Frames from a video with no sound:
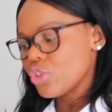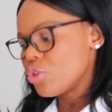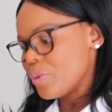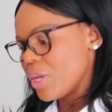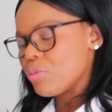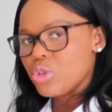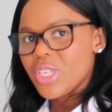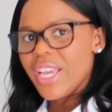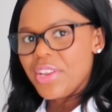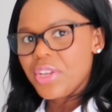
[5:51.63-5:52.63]
to be able to
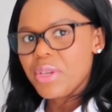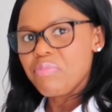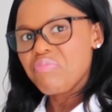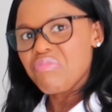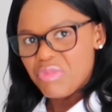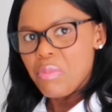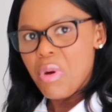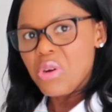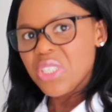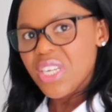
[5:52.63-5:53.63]
carry
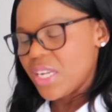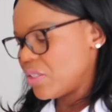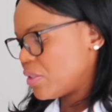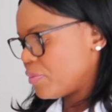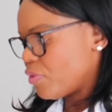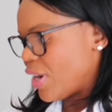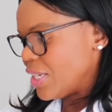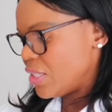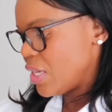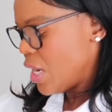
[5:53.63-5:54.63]
most days,
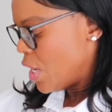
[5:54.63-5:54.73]
right?